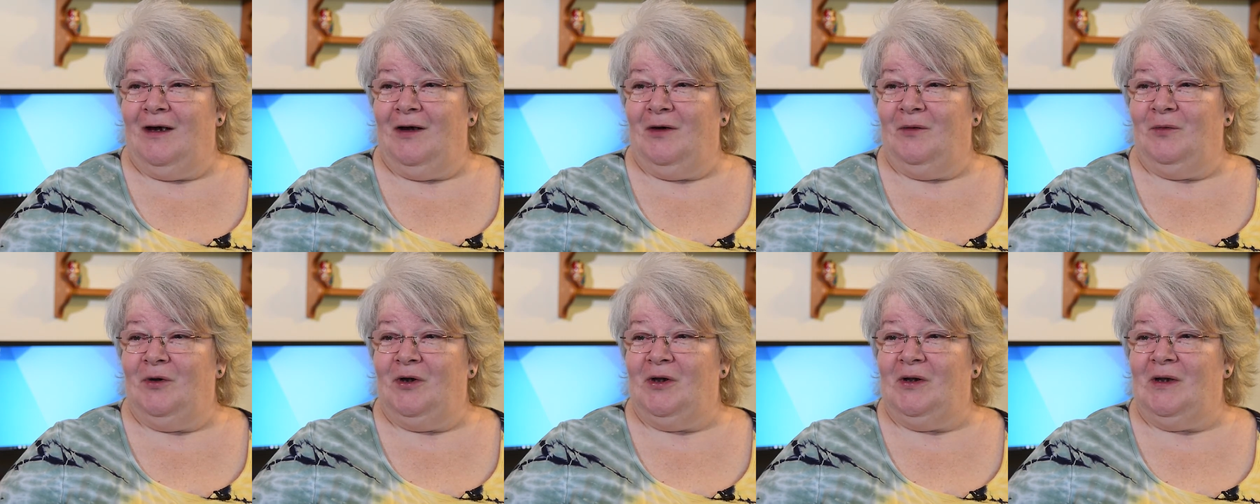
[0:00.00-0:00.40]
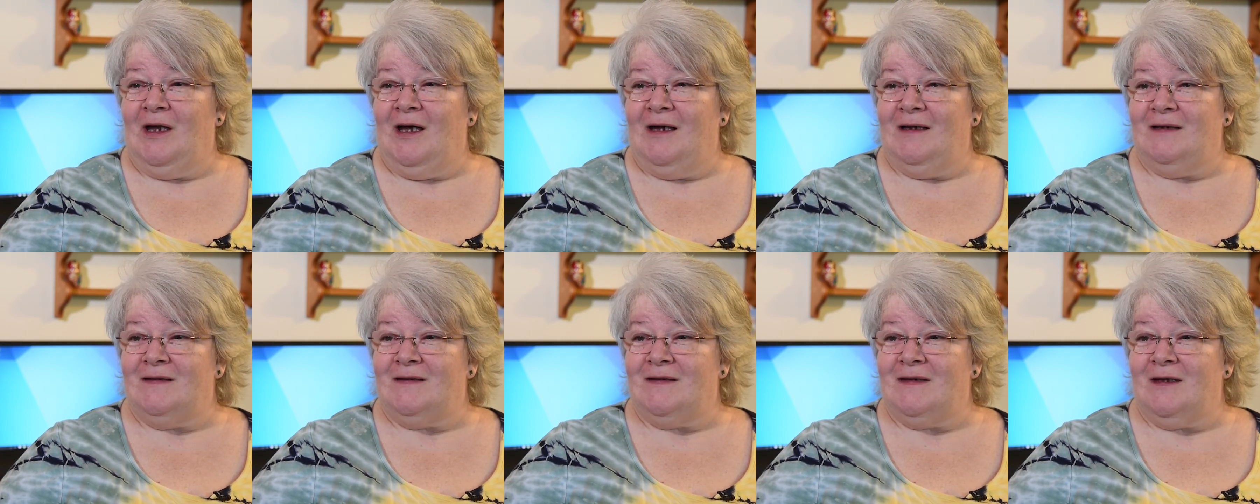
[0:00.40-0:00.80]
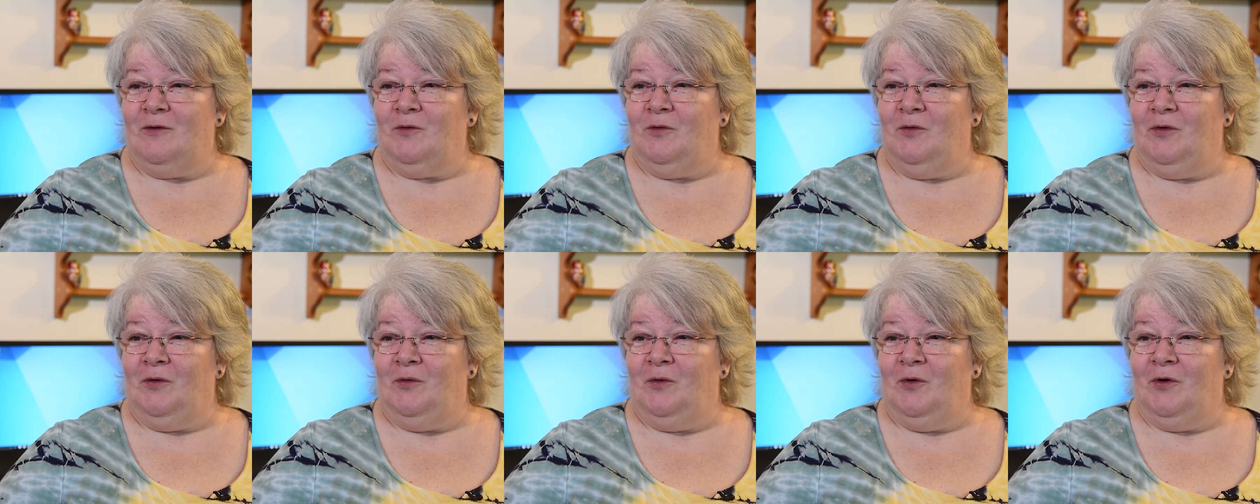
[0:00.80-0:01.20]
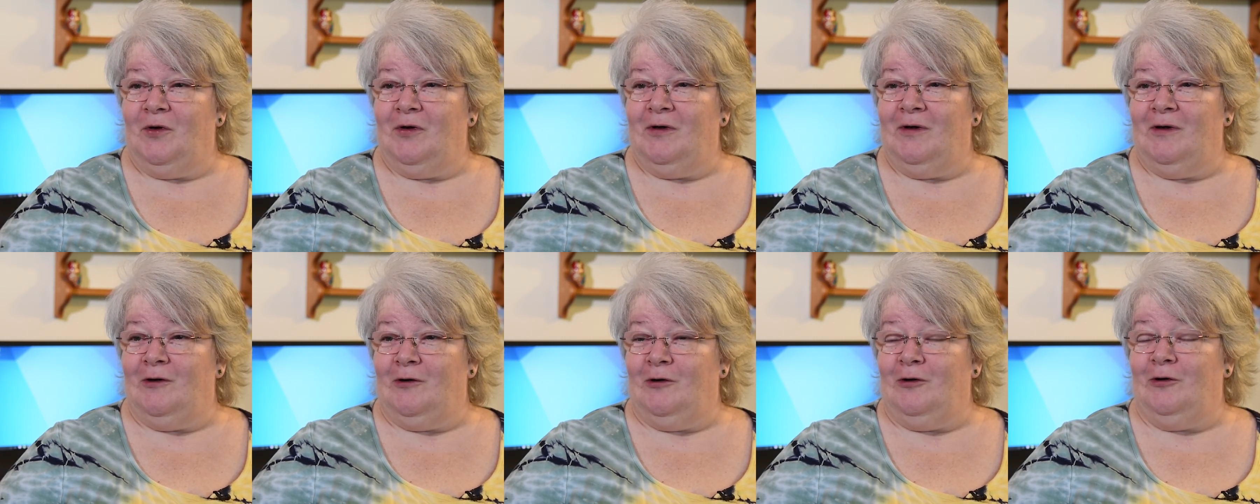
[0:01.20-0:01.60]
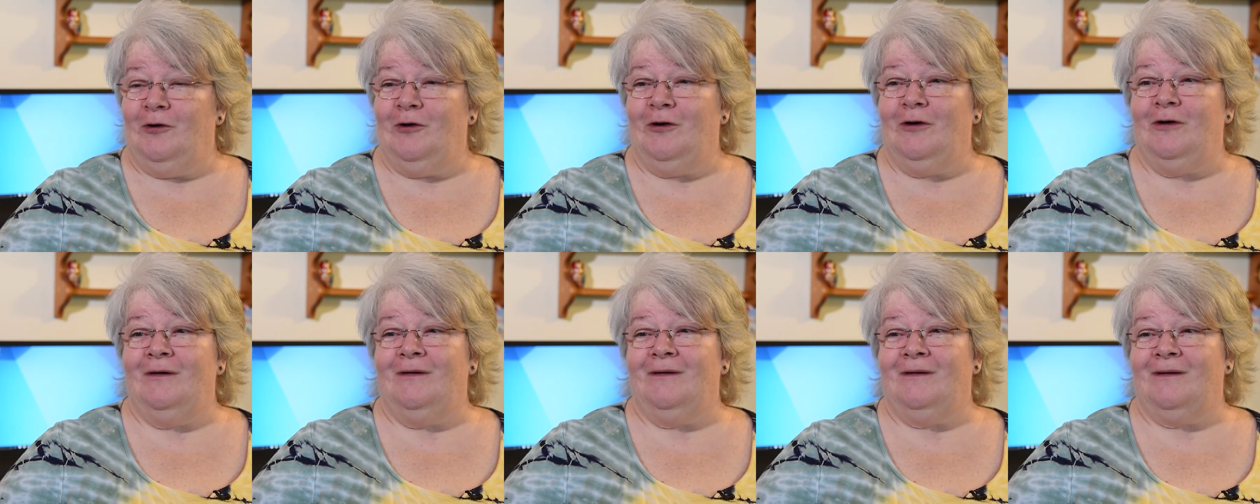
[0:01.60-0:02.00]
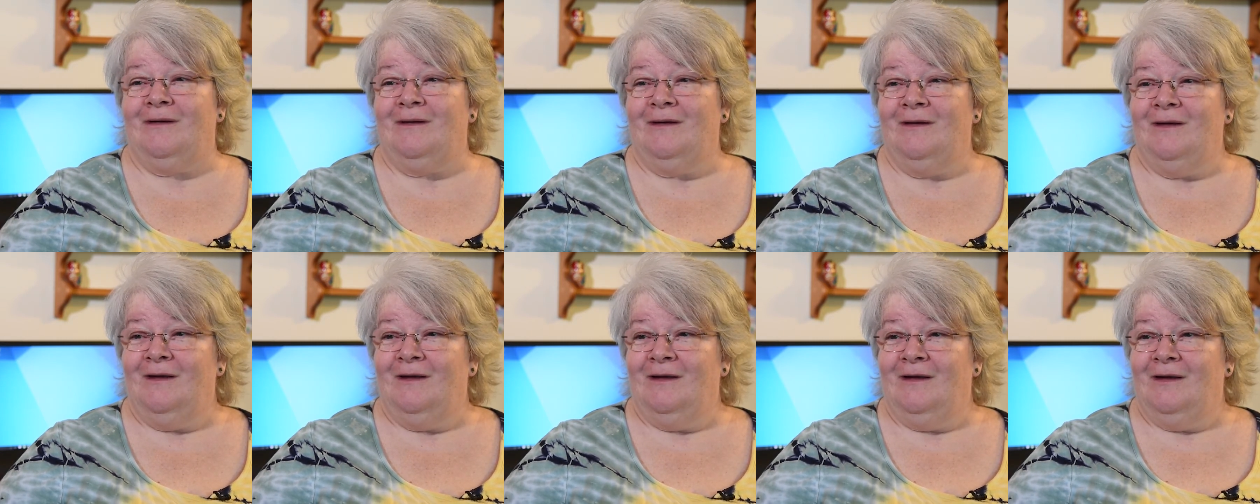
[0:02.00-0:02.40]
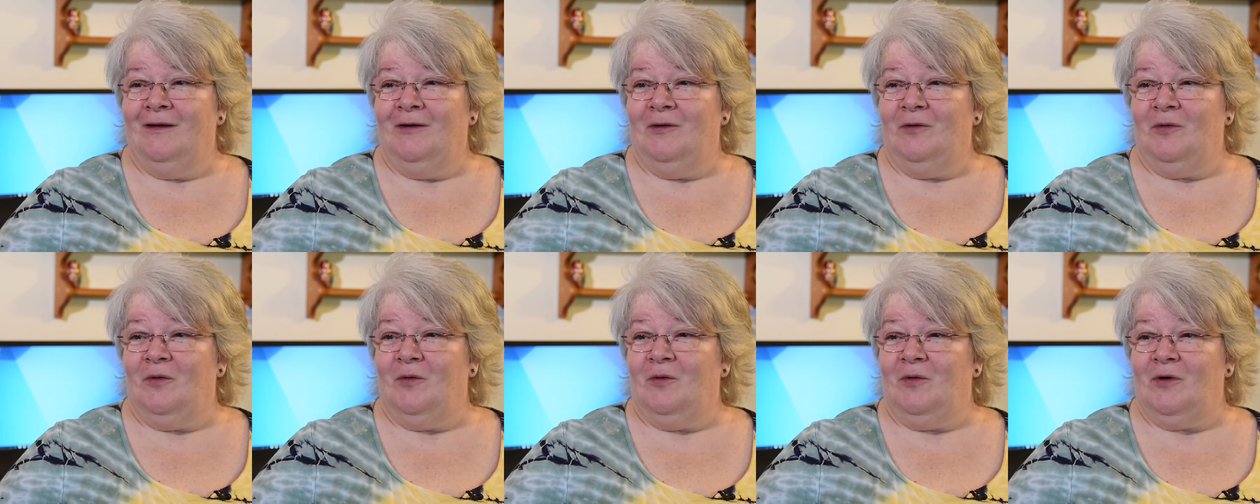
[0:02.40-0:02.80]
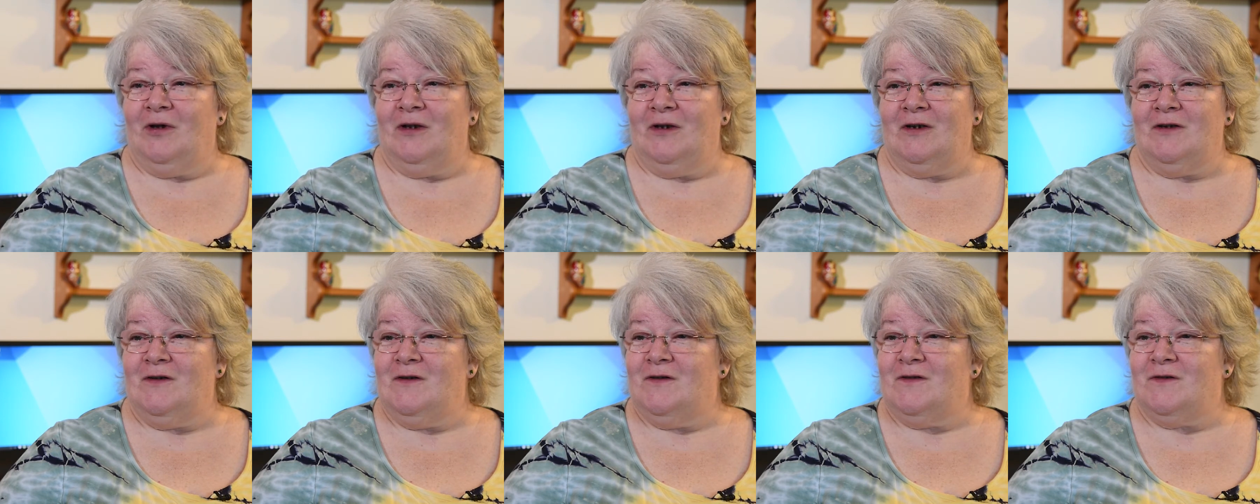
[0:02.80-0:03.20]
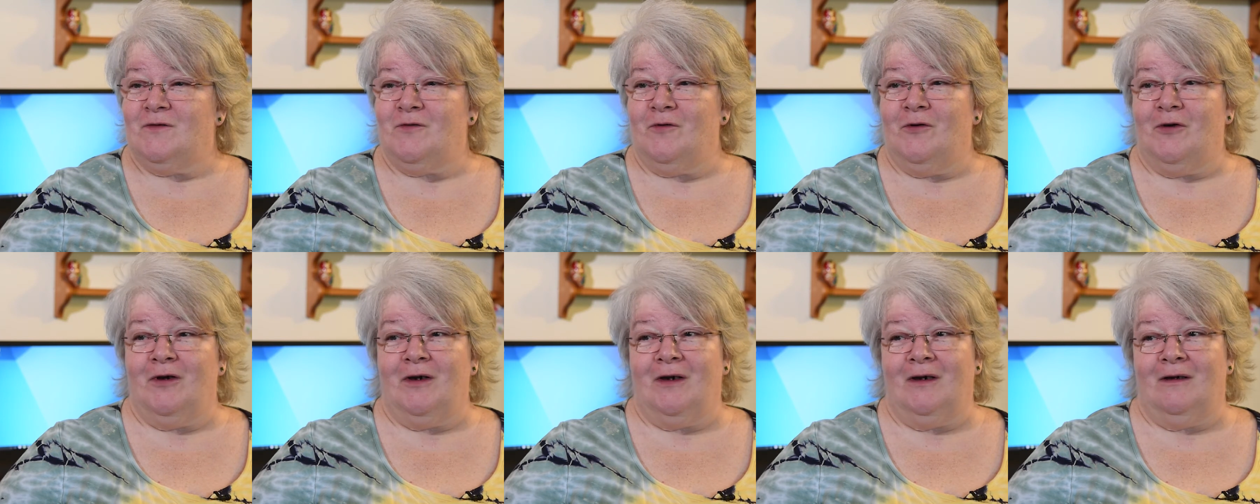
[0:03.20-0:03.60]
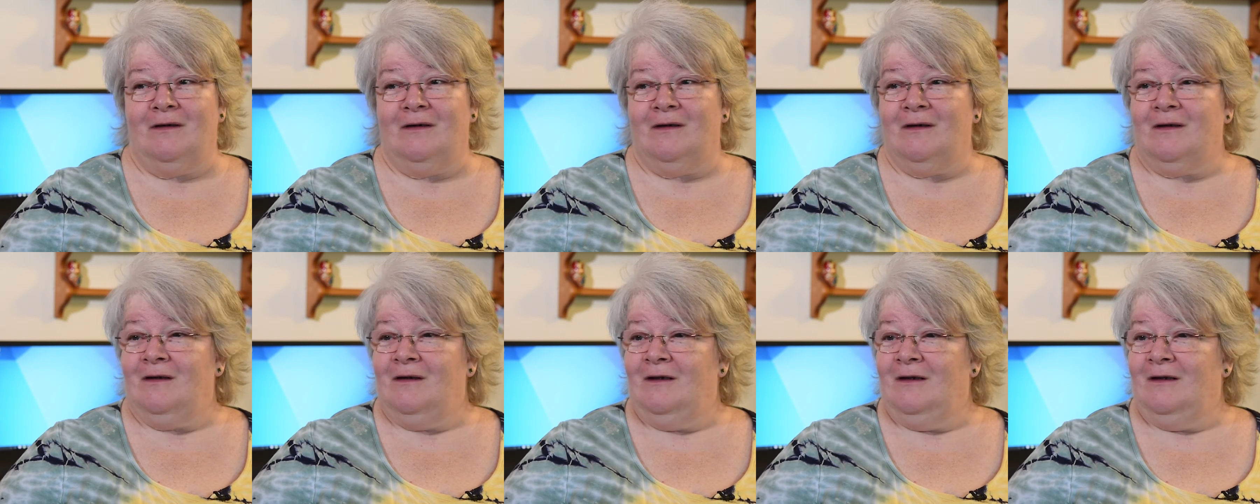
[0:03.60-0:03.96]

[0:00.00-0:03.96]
Realized that we weren't going to hurt her. We weren't going to destroy her.